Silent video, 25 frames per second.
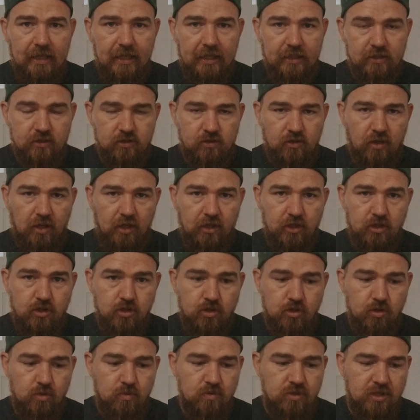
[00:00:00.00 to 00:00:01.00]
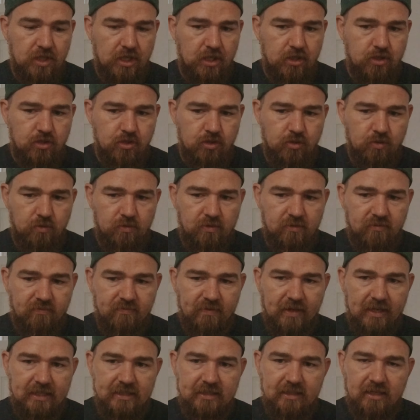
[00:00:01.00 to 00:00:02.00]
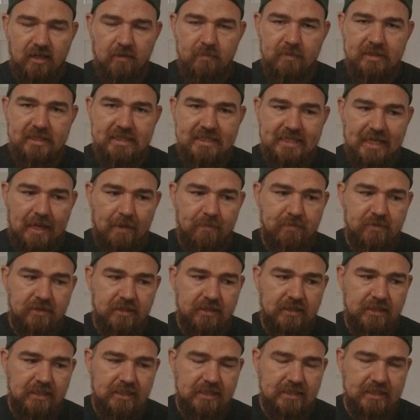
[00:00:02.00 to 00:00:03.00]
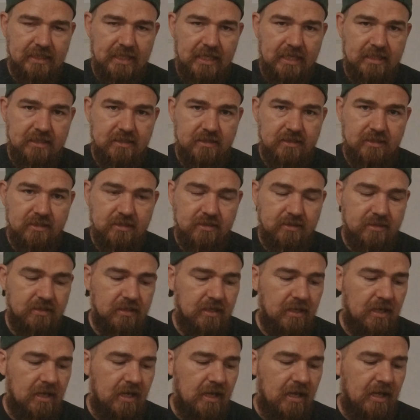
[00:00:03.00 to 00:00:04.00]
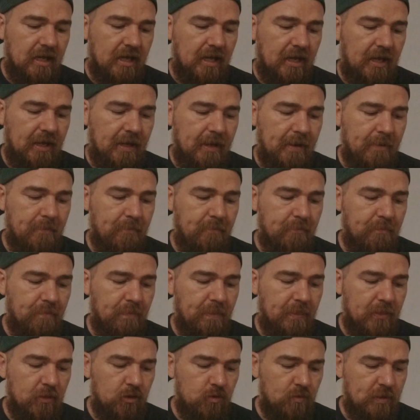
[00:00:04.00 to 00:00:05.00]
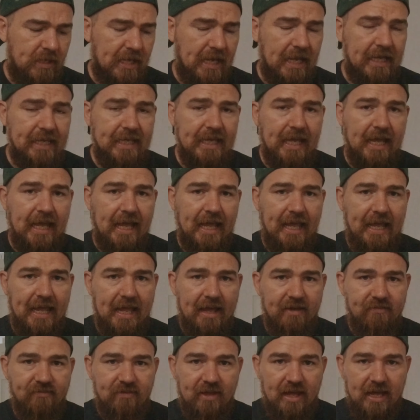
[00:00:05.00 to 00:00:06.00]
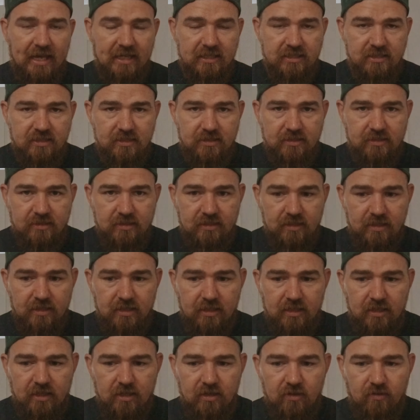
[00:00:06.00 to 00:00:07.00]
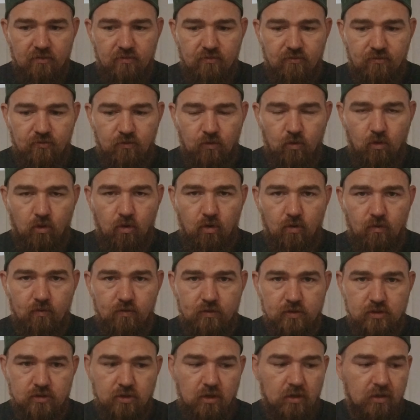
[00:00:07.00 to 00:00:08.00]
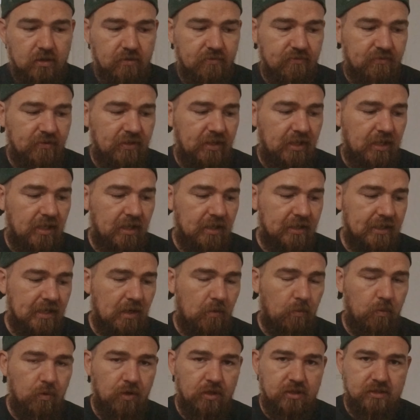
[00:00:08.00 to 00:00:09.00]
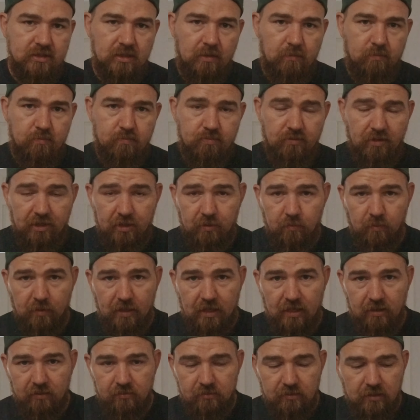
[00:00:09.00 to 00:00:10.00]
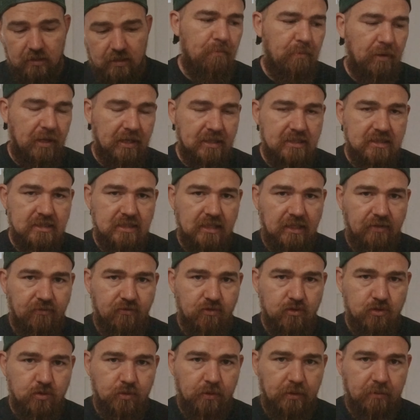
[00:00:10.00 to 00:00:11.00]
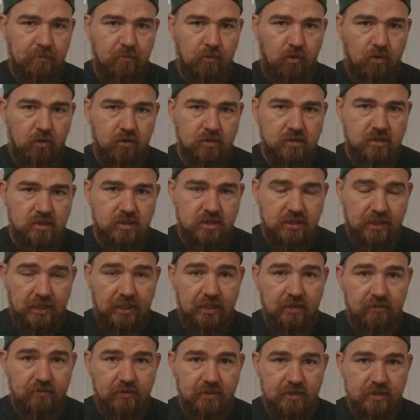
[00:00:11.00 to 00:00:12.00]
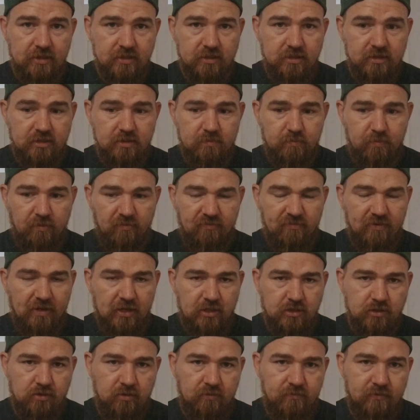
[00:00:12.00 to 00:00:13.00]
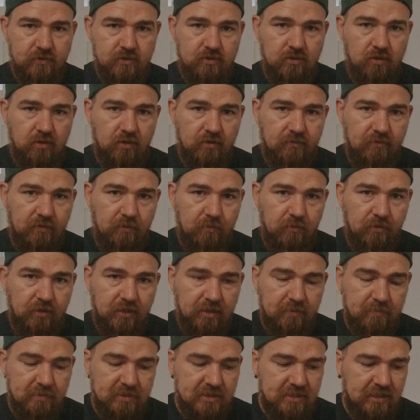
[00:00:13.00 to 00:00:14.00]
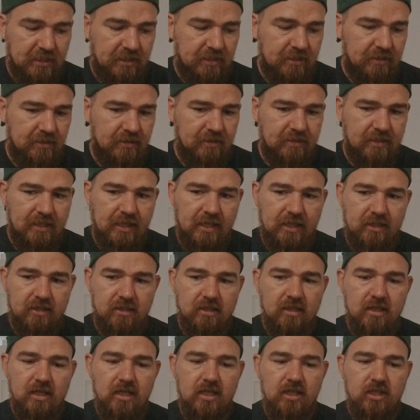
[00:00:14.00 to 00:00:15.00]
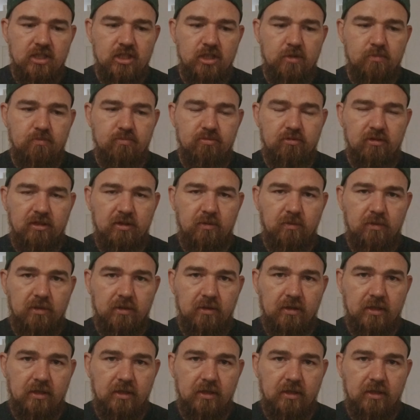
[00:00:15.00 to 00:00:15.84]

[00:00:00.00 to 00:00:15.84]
it's not a huge issue, the fact that I'm adapting these lenses. You can get AFS for photography, and that works out pretty well. But if you're doing more serious professional photography work in particular, then you probably